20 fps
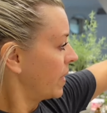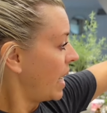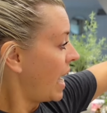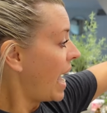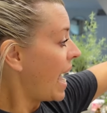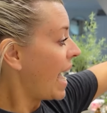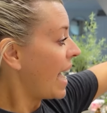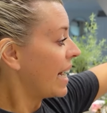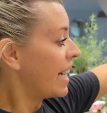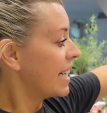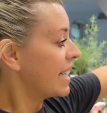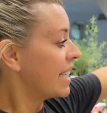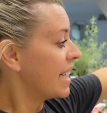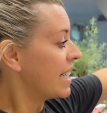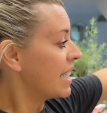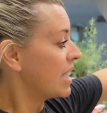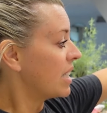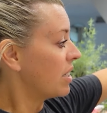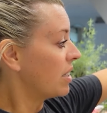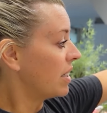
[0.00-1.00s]
And it
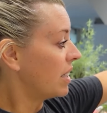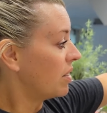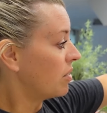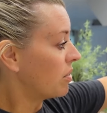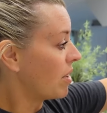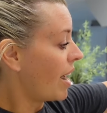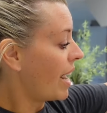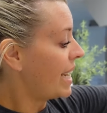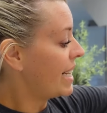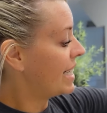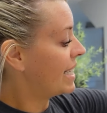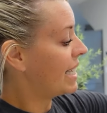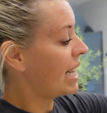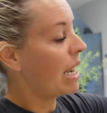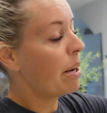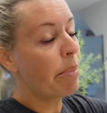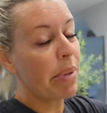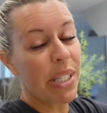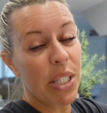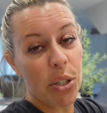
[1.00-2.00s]
says the rise
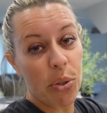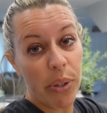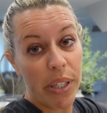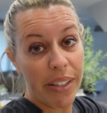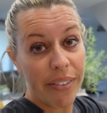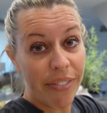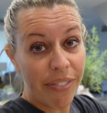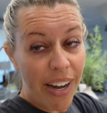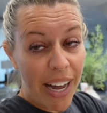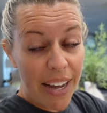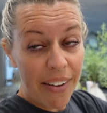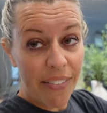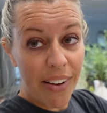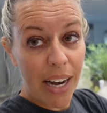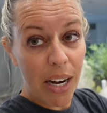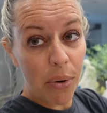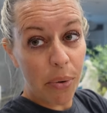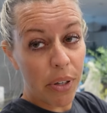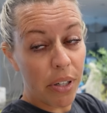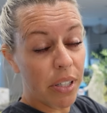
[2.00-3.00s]
time is 3 to 5
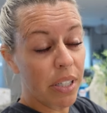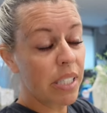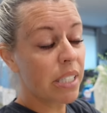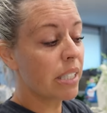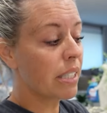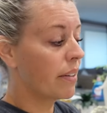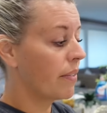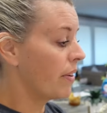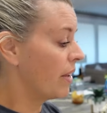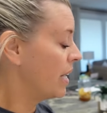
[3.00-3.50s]
hours.